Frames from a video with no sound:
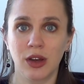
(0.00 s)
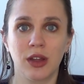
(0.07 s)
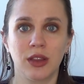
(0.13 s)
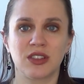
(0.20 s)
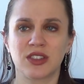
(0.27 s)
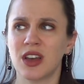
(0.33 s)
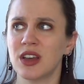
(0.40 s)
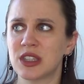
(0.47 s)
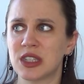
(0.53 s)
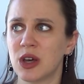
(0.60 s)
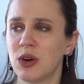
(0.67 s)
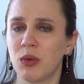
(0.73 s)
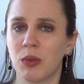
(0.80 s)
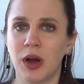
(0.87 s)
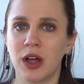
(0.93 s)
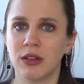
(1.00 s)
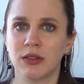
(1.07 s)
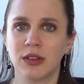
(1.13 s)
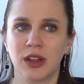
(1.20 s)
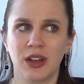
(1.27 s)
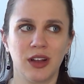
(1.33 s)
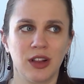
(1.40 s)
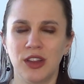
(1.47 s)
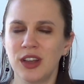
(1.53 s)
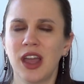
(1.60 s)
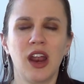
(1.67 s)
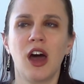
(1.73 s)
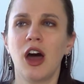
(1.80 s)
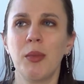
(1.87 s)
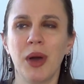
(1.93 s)
There's also, well, look at
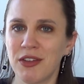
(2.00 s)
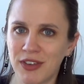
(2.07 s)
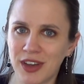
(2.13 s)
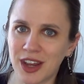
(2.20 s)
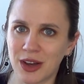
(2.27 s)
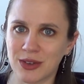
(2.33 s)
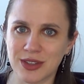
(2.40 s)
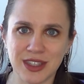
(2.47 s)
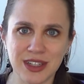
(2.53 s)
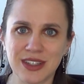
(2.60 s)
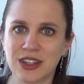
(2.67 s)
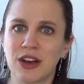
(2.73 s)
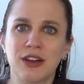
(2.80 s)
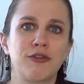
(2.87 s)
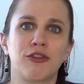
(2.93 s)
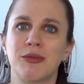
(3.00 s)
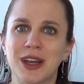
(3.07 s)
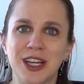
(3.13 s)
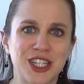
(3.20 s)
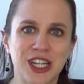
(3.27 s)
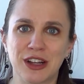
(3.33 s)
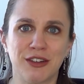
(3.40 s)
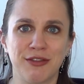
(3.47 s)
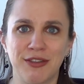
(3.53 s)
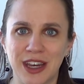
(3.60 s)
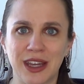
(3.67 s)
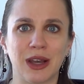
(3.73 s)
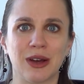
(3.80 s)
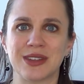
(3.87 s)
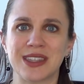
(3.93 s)
all my videos. These are informational
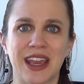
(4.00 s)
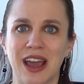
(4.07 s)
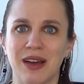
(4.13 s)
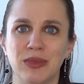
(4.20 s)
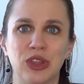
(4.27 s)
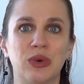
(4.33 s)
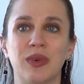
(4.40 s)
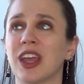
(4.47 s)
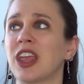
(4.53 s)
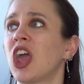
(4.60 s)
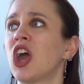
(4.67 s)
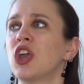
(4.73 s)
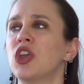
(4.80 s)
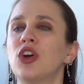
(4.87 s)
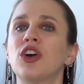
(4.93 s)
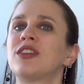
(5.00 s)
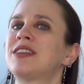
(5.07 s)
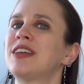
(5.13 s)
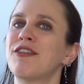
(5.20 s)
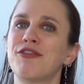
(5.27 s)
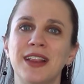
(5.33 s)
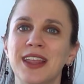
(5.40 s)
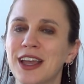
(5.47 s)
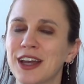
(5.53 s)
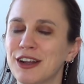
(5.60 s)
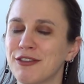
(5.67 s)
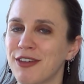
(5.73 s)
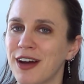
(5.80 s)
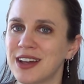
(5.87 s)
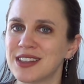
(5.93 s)
videos that I'm doing. You're definitely gonna
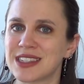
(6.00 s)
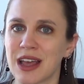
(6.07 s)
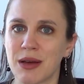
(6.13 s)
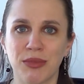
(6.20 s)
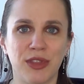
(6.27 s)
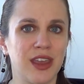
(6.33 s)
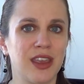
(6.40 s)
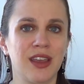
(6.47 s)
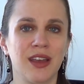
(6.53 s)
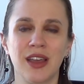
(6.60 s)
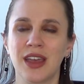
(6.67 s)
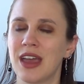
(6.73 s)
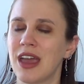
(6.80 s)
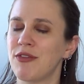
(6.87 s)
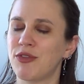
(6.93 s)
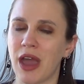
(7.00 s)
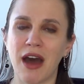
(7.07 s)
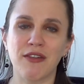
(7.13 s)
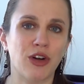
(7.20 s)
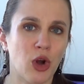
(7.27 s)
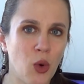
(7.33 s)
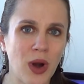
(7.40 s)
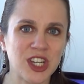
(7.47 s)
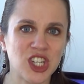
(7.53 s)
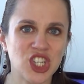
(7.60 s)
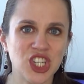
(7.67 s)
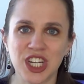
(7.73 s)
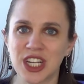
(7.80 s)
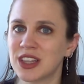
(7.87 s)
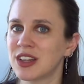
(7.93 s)
find something. If you have a
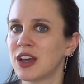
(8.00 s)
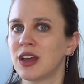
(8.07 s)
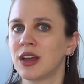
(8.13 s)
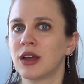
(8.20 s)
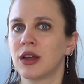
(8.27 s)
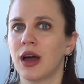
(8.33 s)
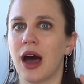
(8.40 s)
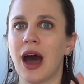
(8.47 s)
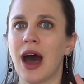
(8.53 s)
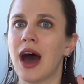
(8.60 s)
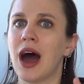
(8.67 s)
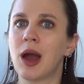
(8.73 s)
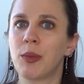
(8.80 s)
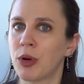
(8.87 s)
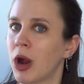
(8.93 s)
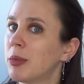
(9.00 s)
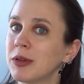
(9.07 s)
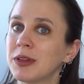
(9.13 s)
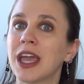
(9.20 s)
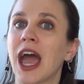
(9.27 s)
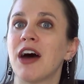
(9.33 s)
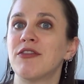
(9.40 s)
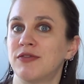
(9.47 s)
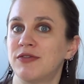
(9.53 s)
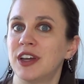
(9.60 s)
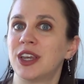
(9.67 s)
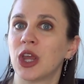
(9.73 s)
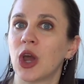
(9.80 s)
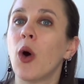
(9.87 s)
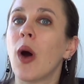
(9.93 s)
question, I probably have a
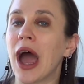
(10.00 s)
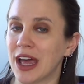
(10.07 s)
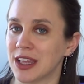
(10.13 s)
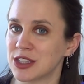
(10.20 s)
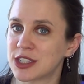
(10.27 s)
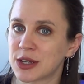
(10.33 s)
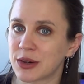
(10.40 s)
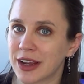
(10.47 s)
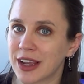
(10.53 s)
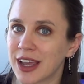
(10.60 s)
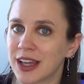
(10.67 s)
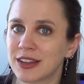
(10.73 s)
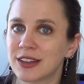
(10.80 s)
video answering it.